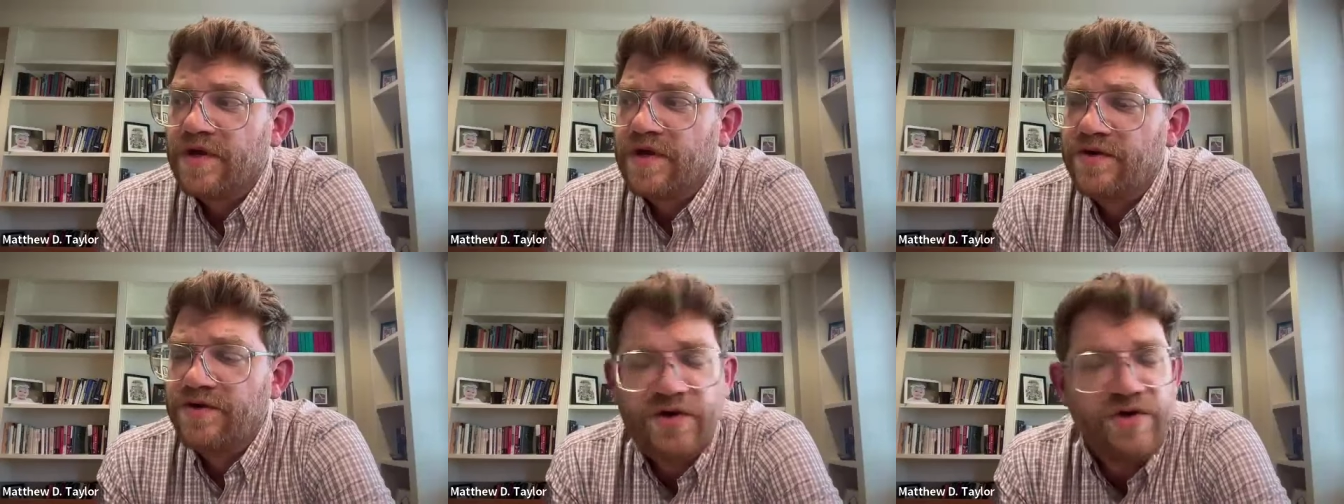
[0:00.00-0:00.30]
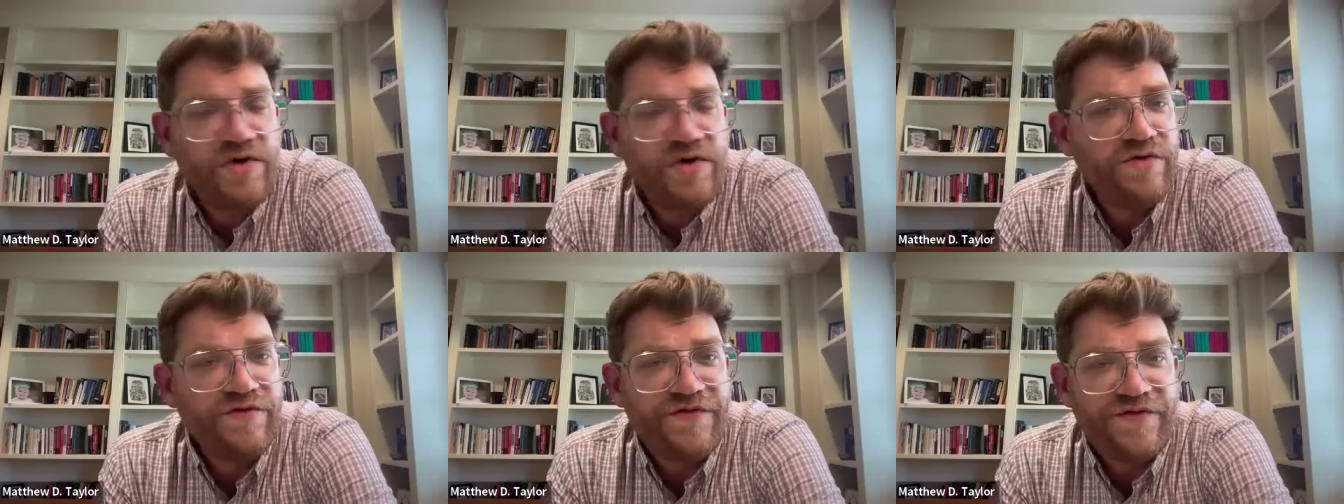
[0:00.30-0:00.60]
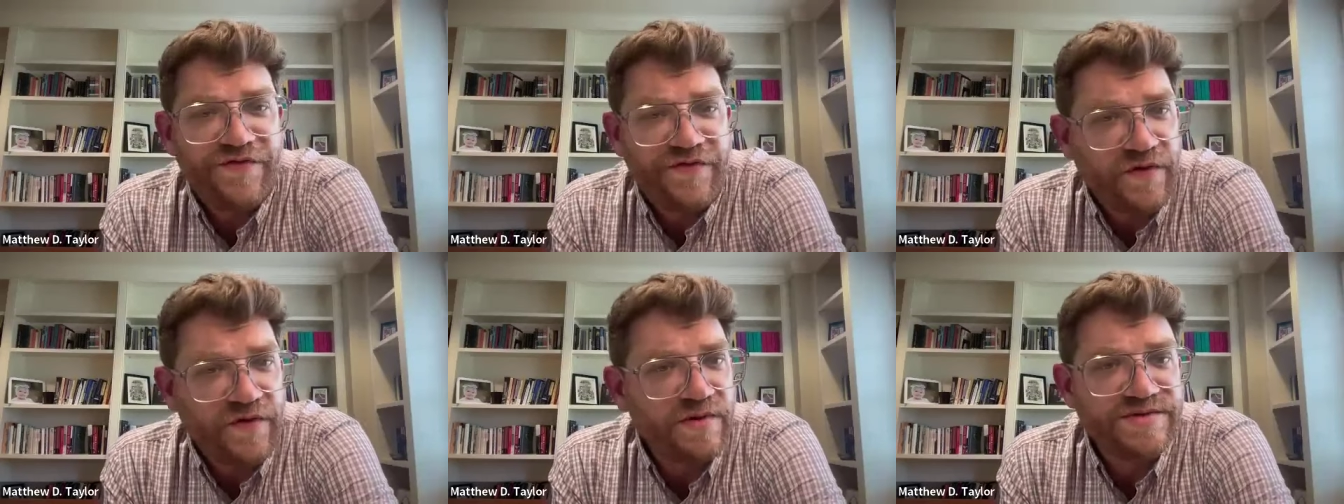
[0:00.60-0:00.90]
new
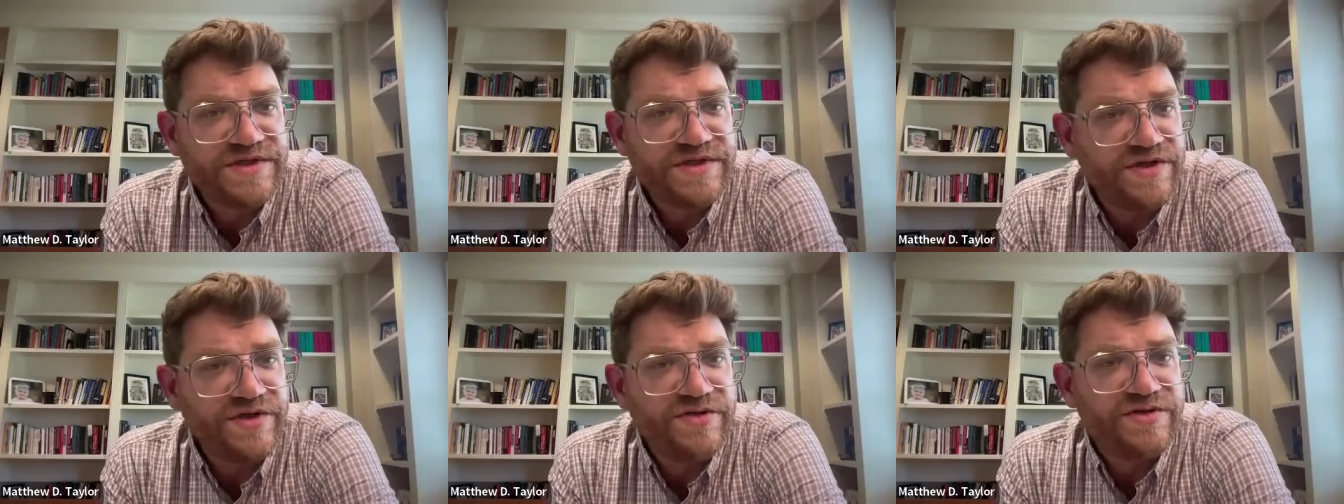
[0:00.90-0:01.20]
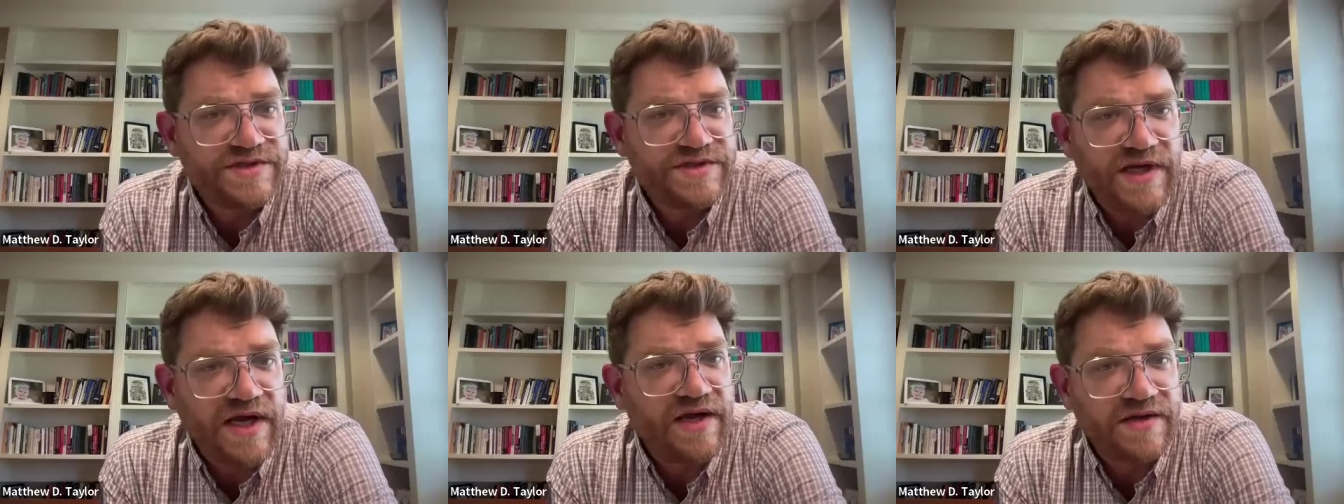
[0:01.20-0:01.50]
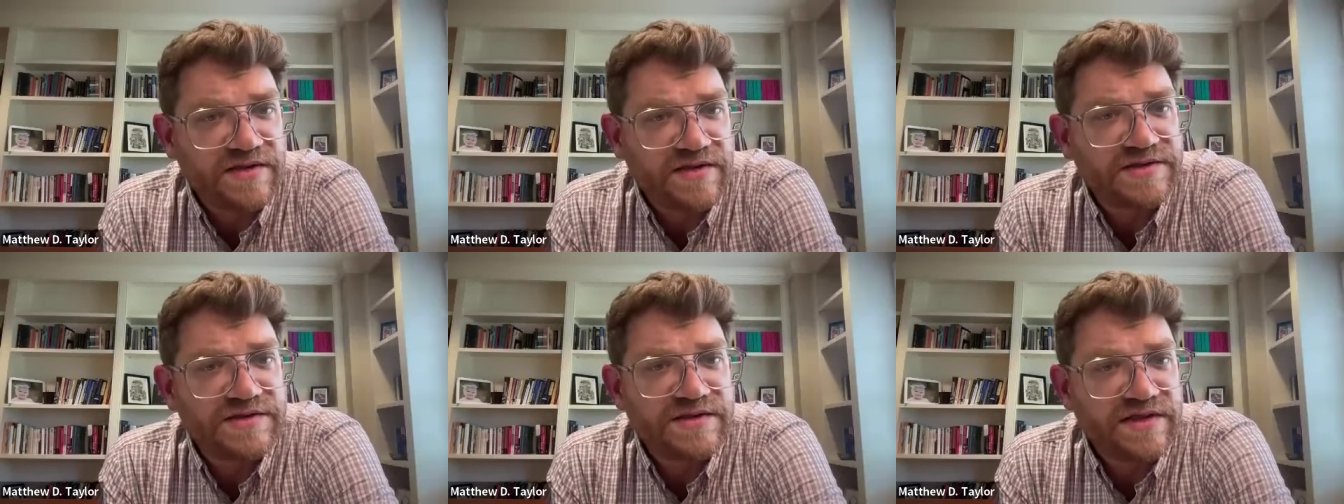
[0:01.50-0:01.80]
forms and new
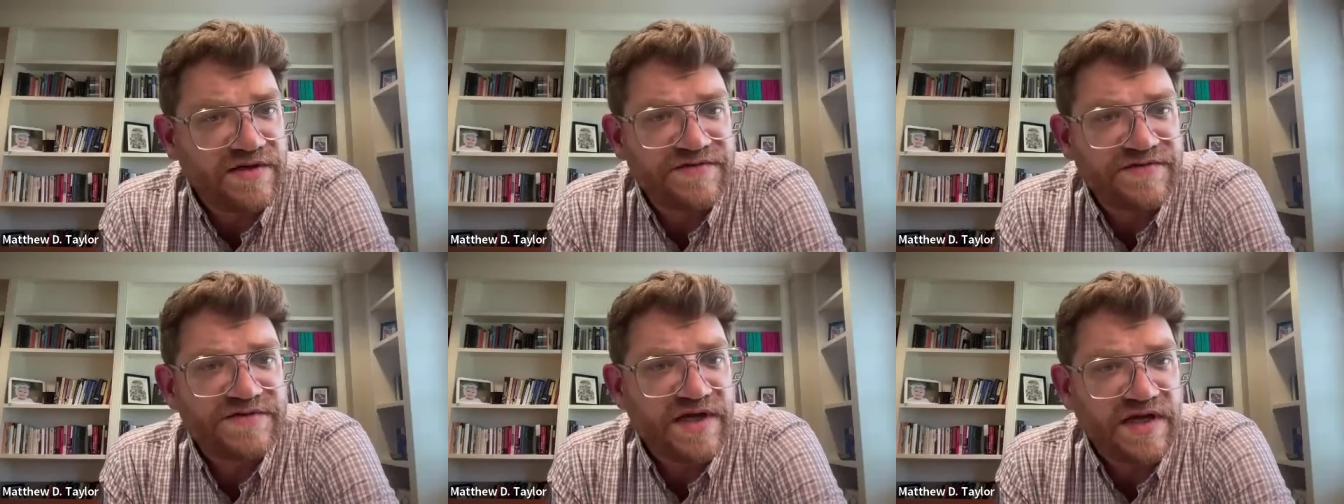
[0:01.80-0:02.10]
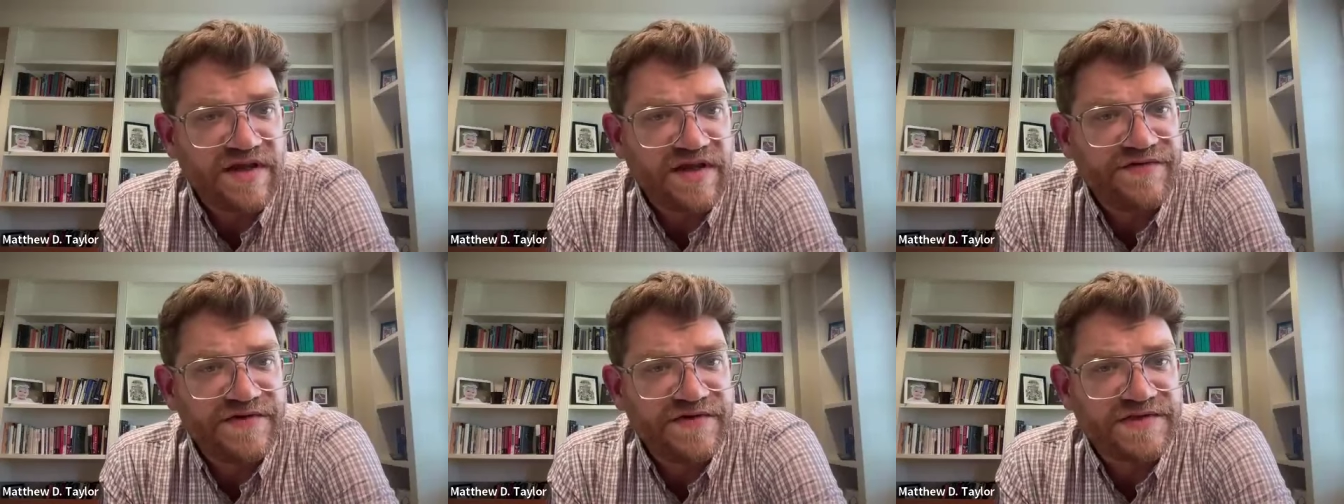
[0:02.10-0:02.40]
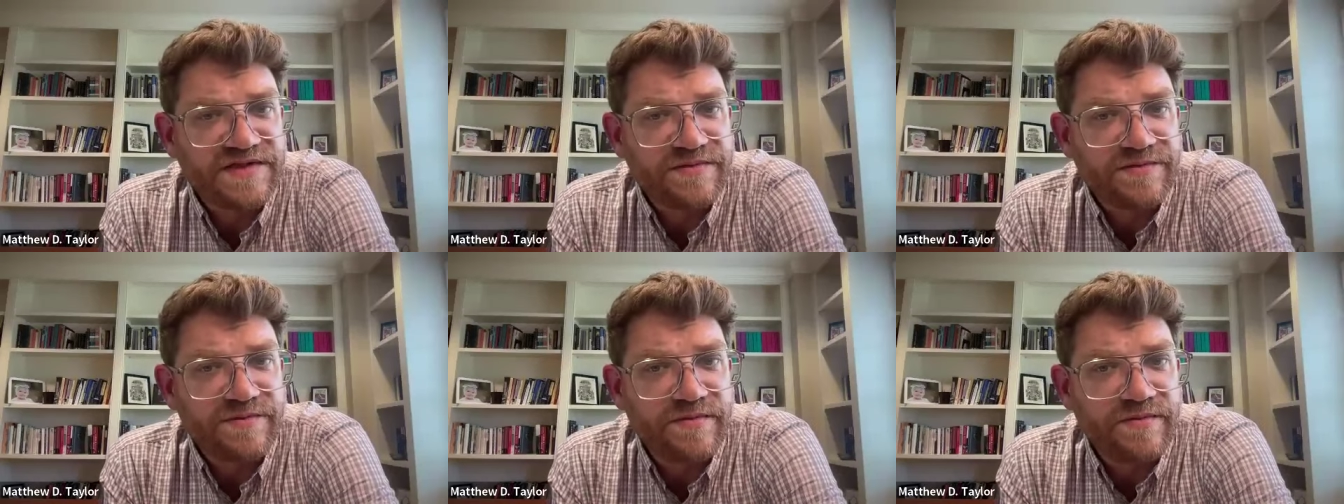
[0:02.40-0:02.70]
styles of
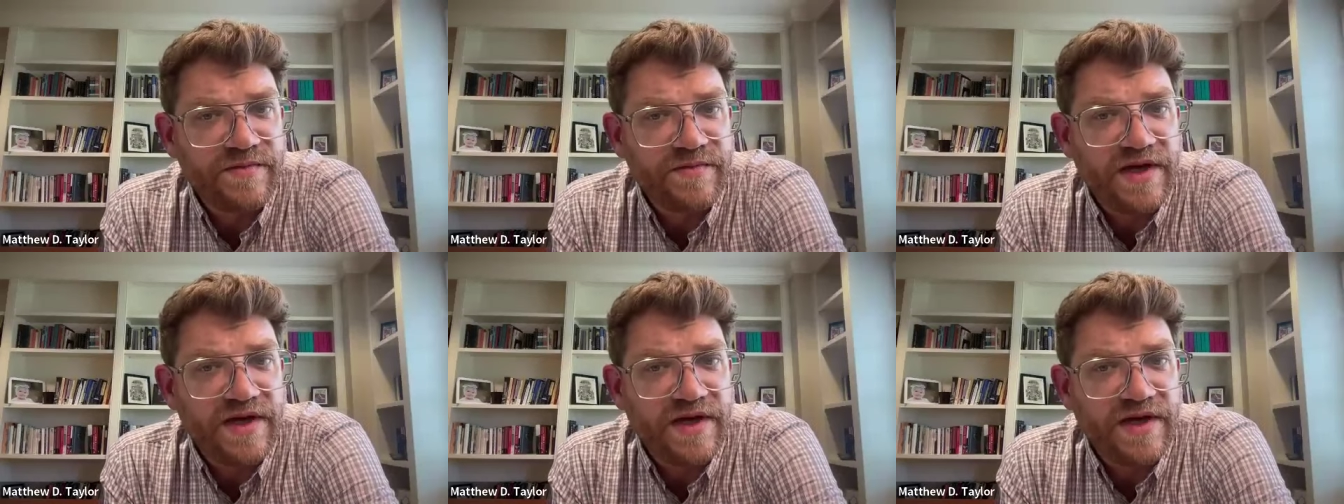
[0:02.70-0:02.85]
Salafism.